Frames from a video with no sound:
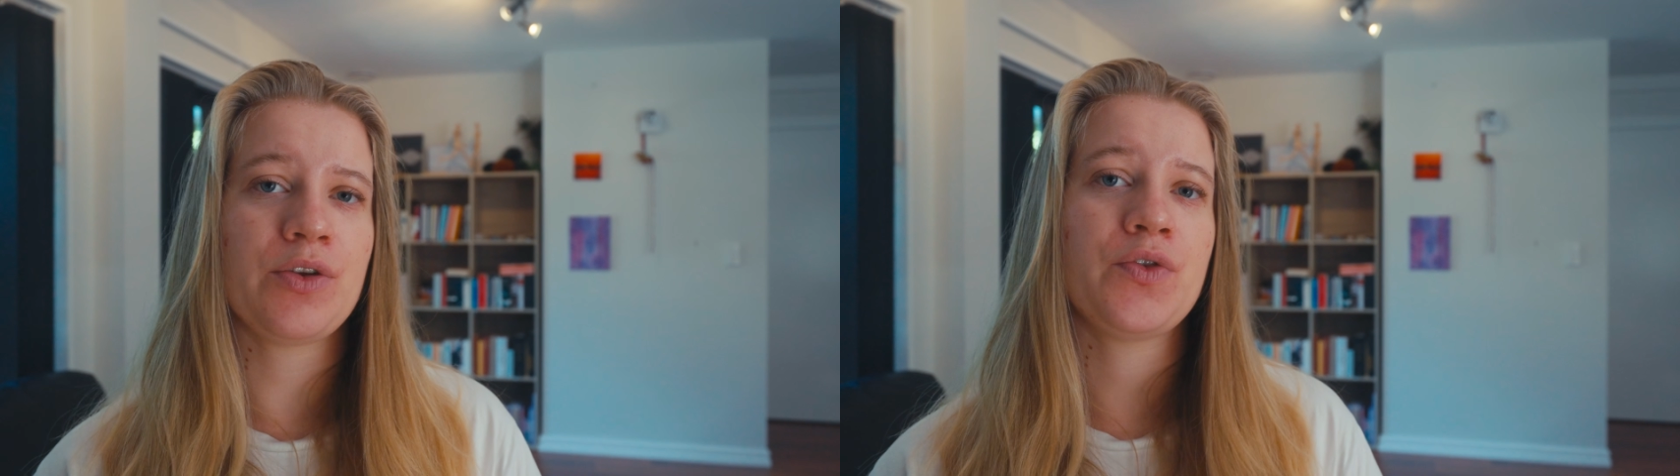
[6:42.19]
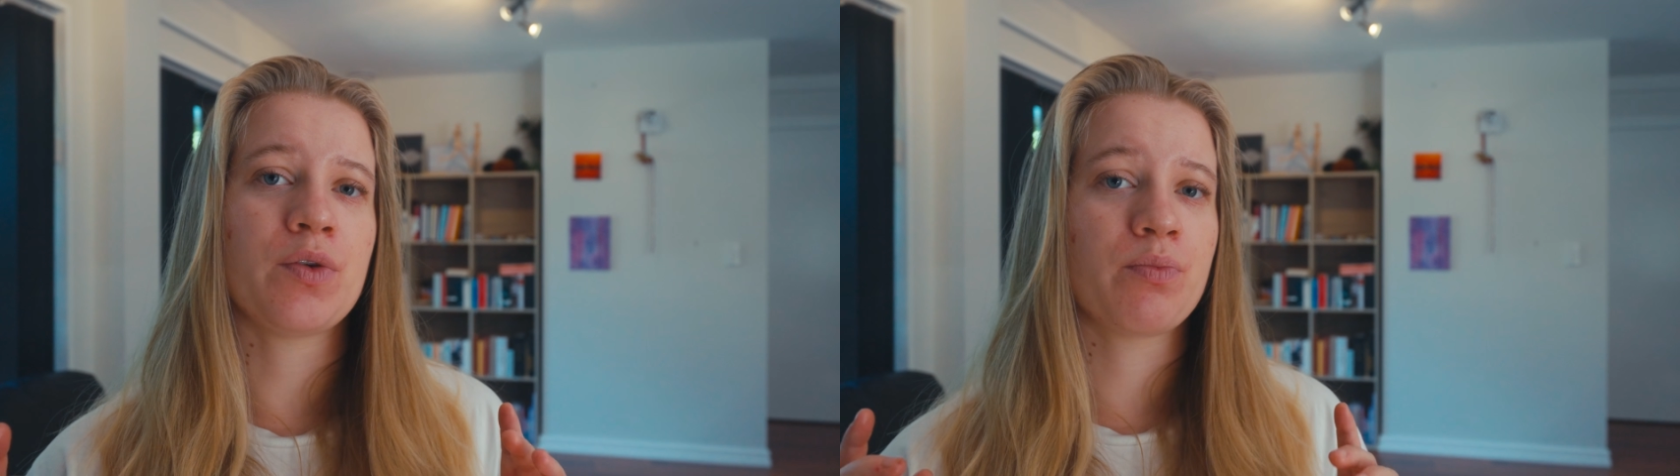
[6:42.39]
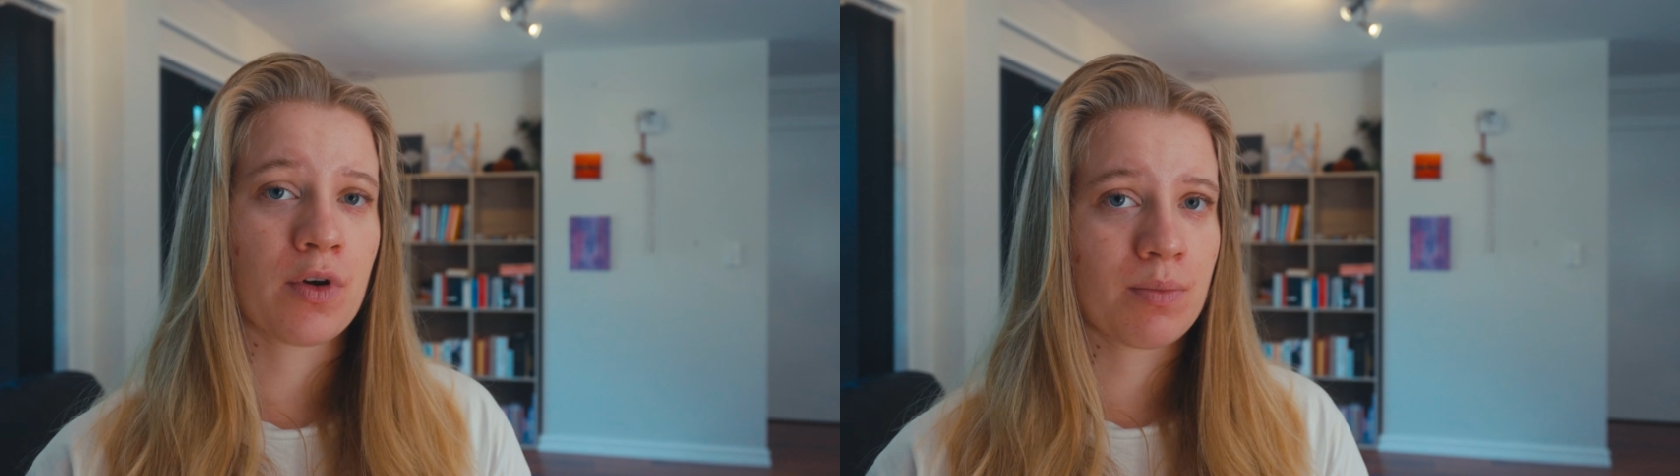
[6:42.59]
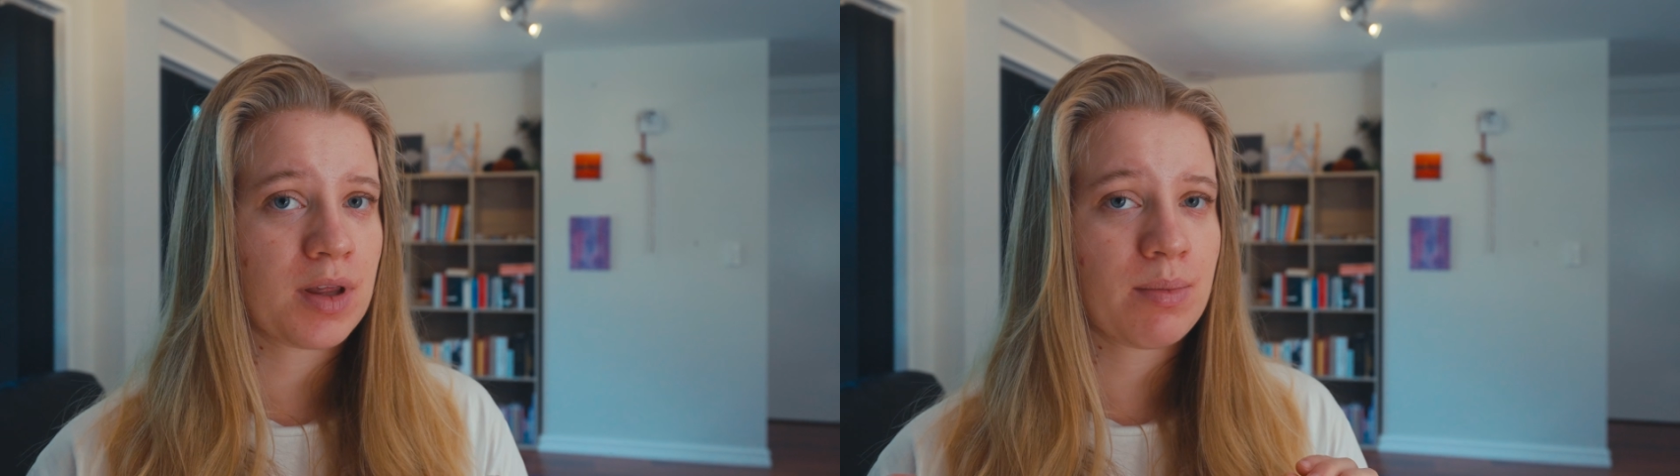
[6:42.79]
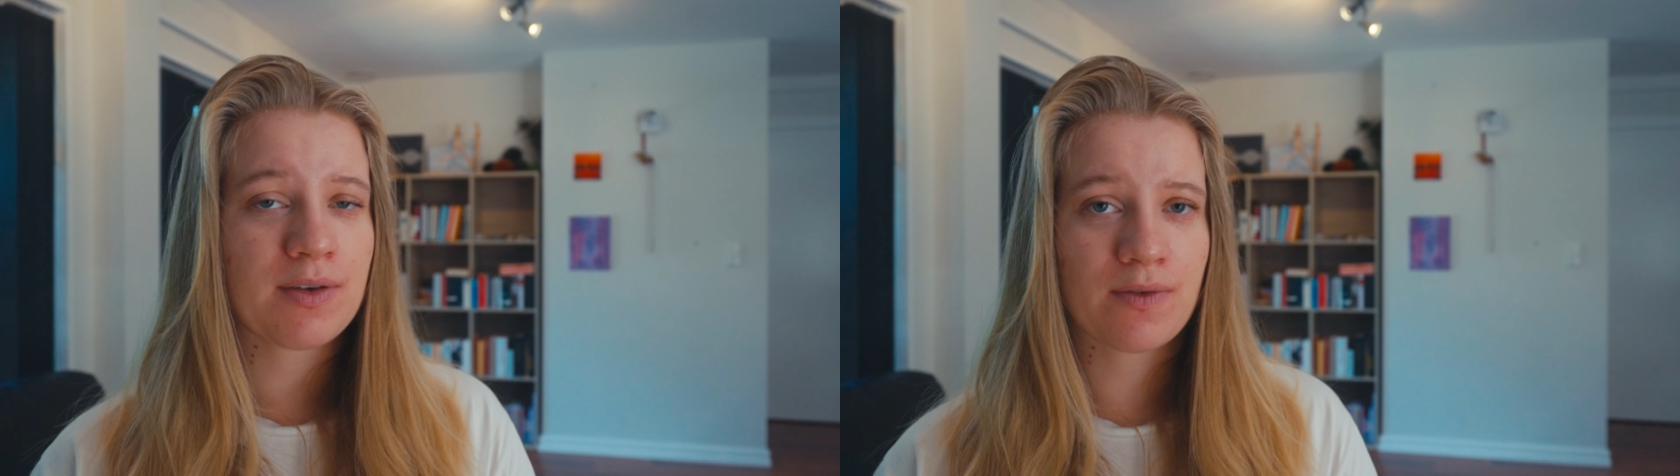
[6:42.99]
you should
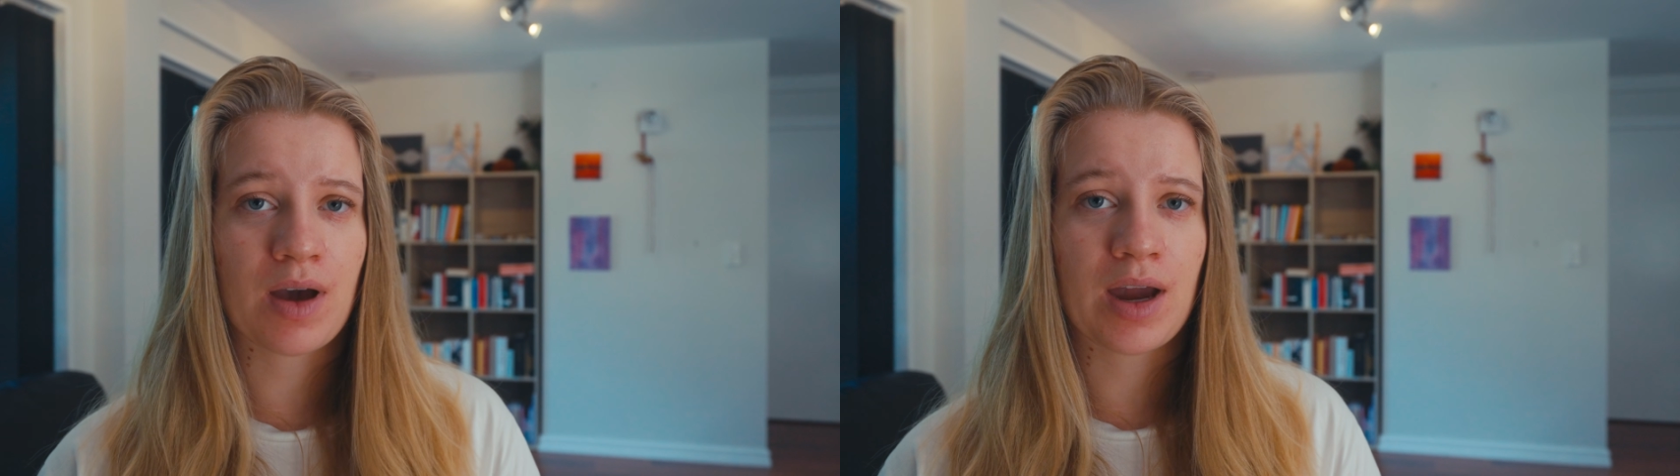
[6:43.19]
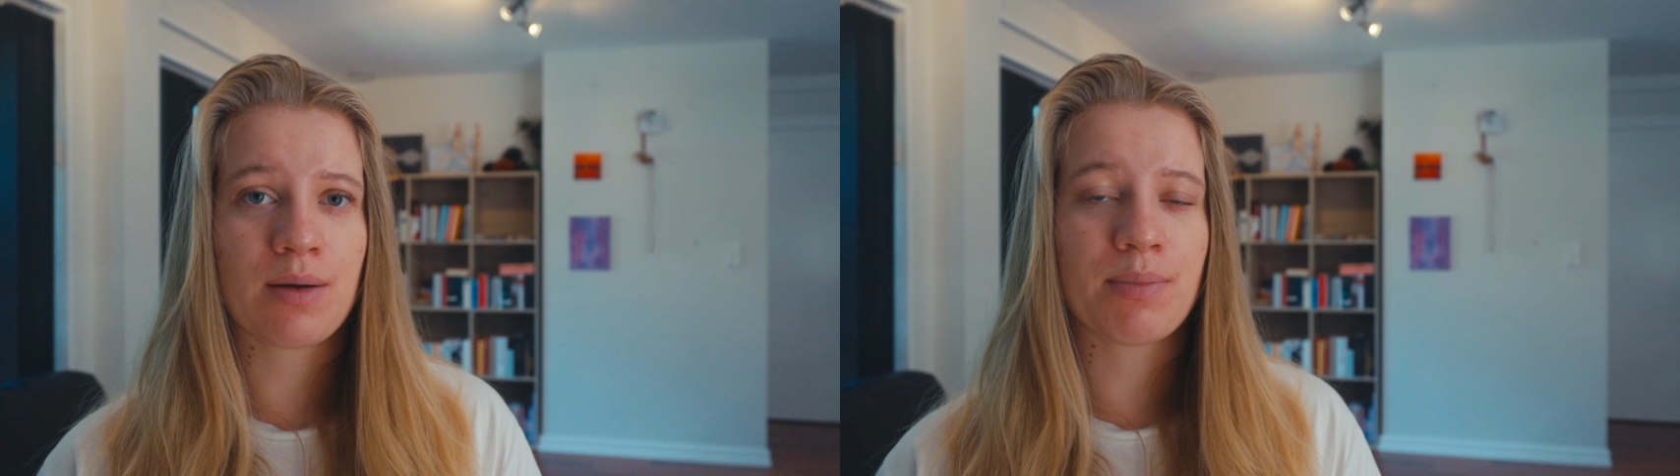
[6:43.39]
probably be fine,